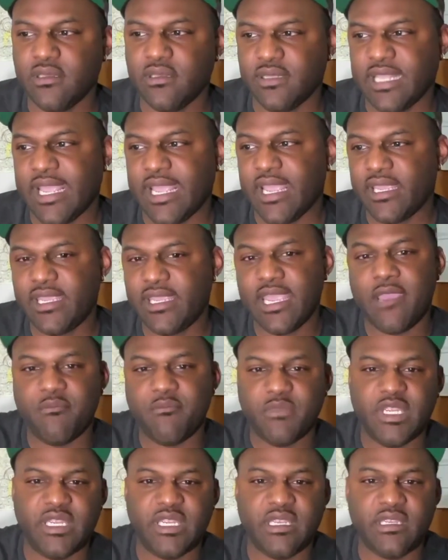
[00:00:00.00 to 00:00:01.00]
that kept
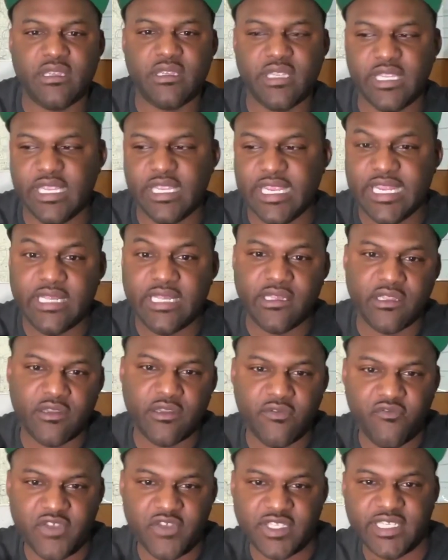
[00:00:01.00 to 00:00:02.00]
me in the
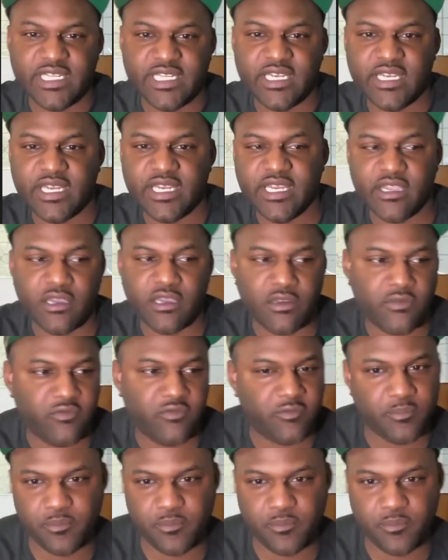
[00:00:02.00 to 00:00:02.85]
vicinity of